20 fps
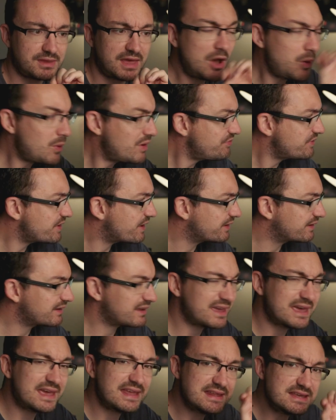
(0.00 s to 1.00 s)
However,
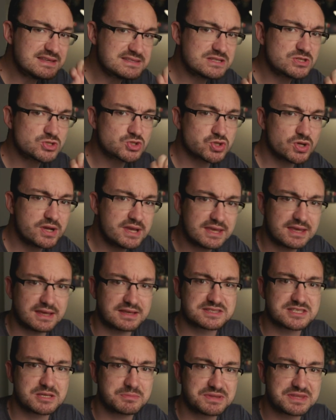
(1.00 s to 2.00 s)
it is
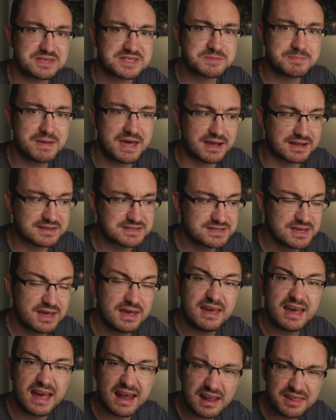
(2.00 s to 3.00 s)
intriguing, some of the specs,
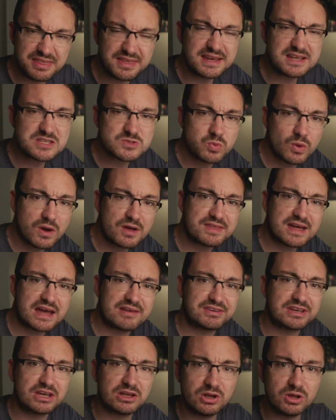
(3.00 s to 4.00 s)
and I think it's worth
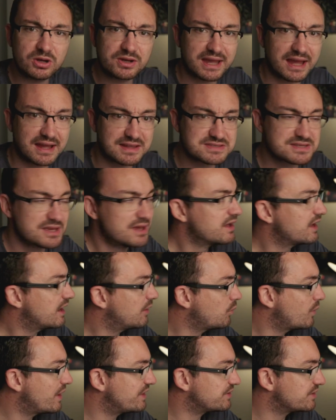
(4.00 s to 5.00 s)
having a look at,
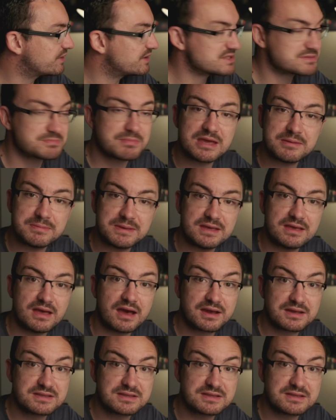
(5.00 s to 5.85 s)
and whether it's maybe a